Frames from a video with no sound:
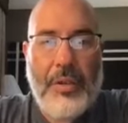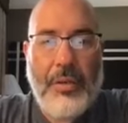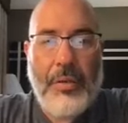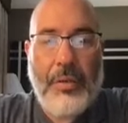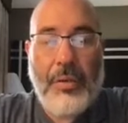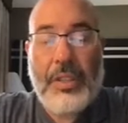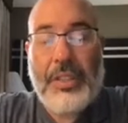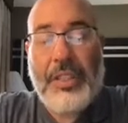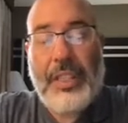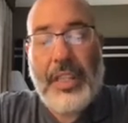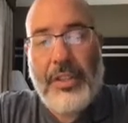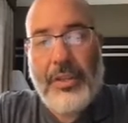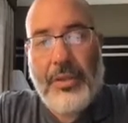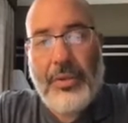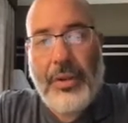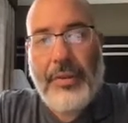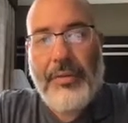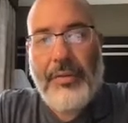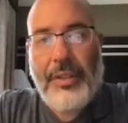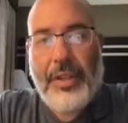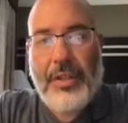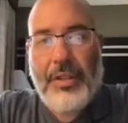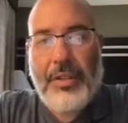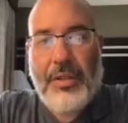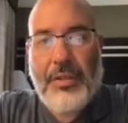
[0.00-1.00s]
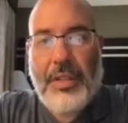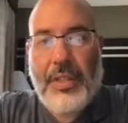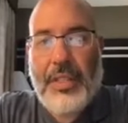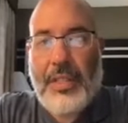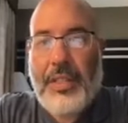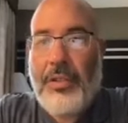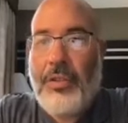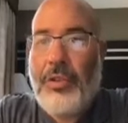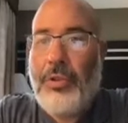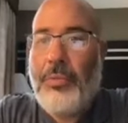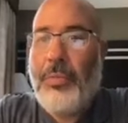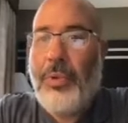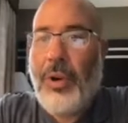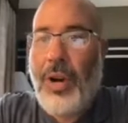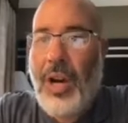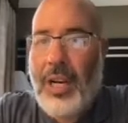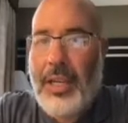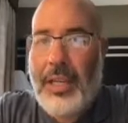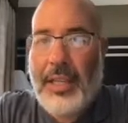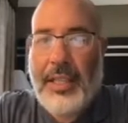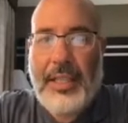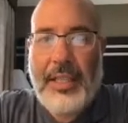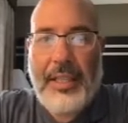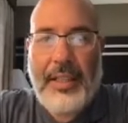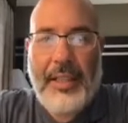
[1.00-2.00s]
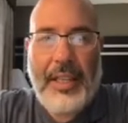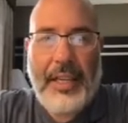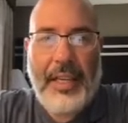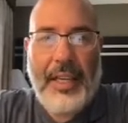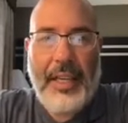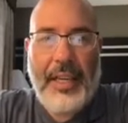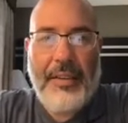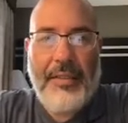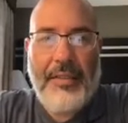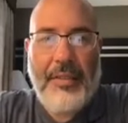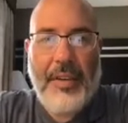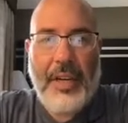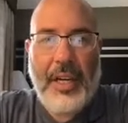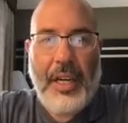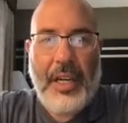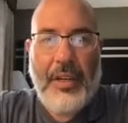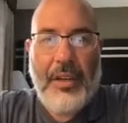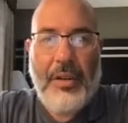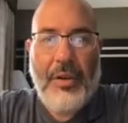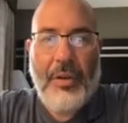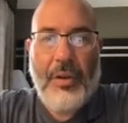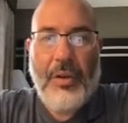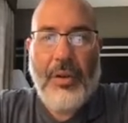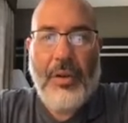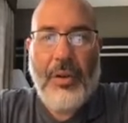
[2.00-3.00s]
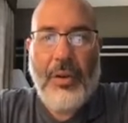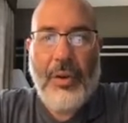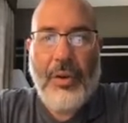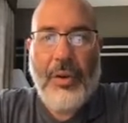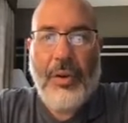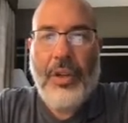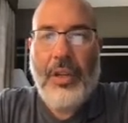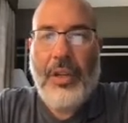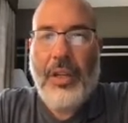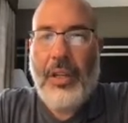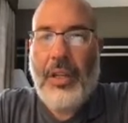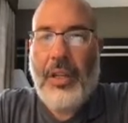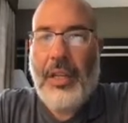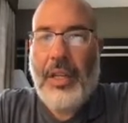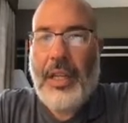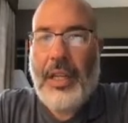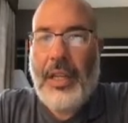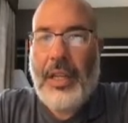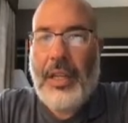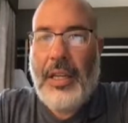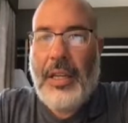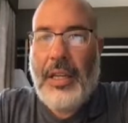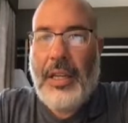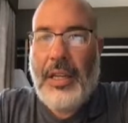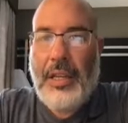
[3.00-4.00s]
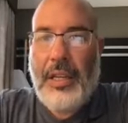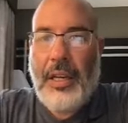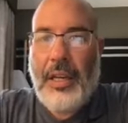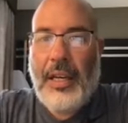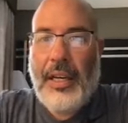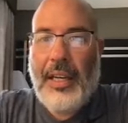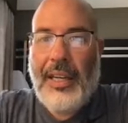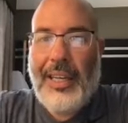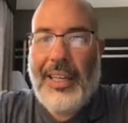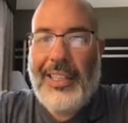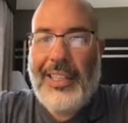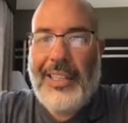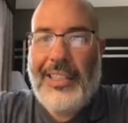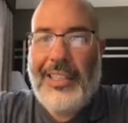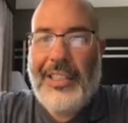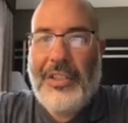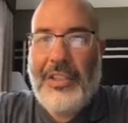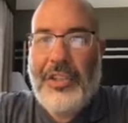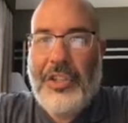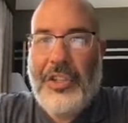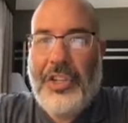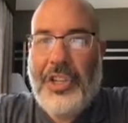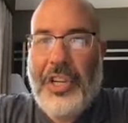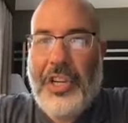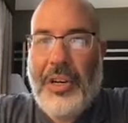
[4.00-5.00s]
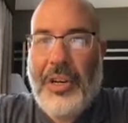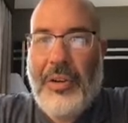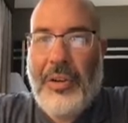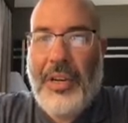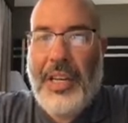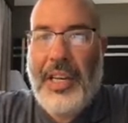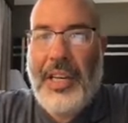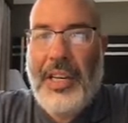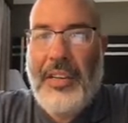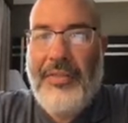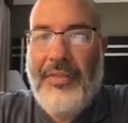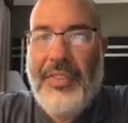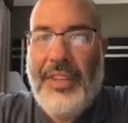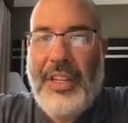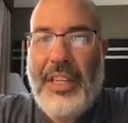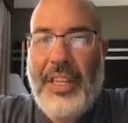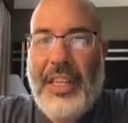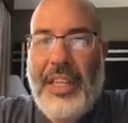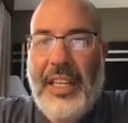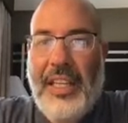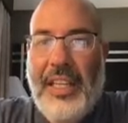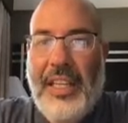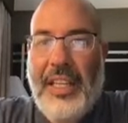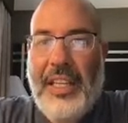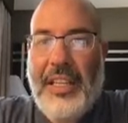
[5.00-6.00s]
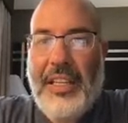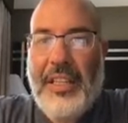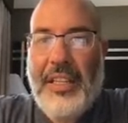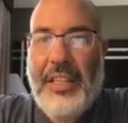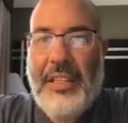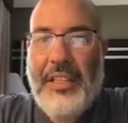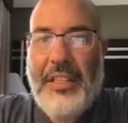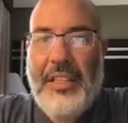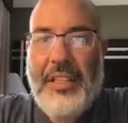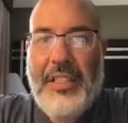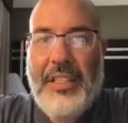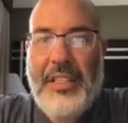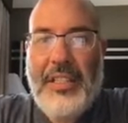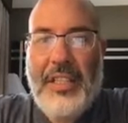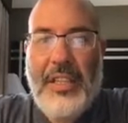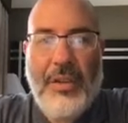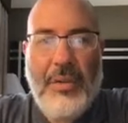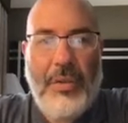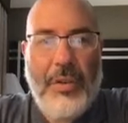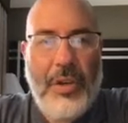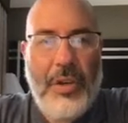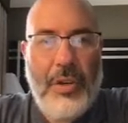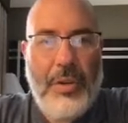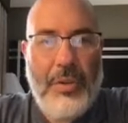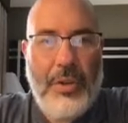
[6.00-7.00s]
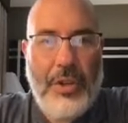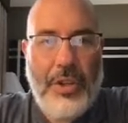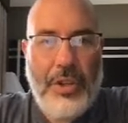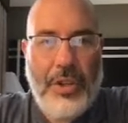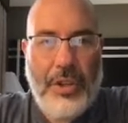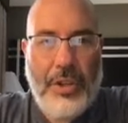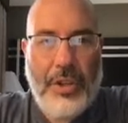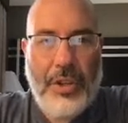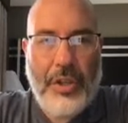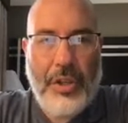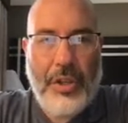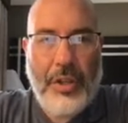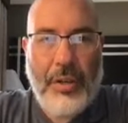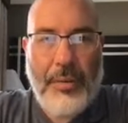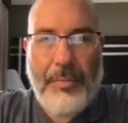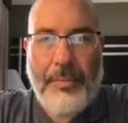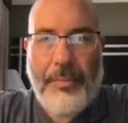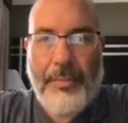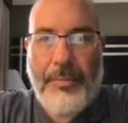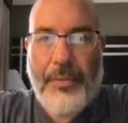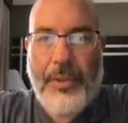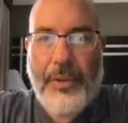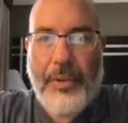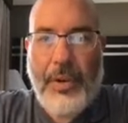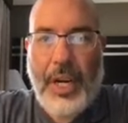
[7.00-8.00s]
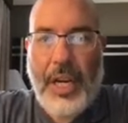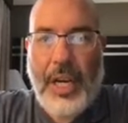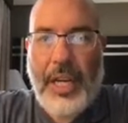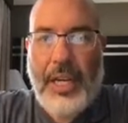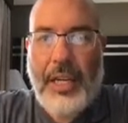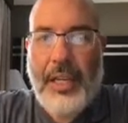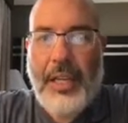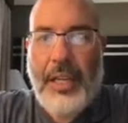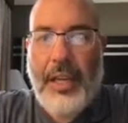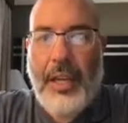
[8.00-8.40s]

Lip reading: Well, it's not a joint venture. It's a new product that they have, right? Coca-Cola cherry vanilla zero sugar, right?